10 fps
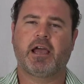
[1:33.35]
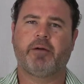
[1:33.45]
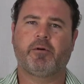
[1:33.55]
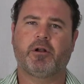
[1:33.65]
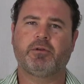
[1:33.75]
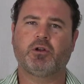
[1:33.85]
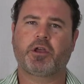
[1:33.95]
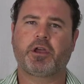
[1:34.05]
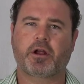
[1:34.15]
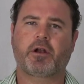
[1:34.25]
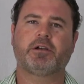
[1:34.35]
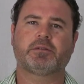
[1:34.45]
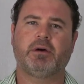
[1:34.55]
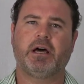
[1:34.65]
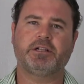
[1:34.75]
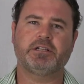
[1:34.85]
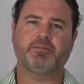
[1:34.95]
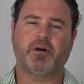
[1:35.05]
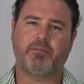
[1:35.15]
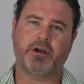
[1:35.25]
And we want to be looking at gross margins
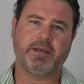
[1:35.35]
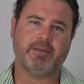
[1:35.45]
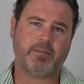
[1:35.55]
by bringing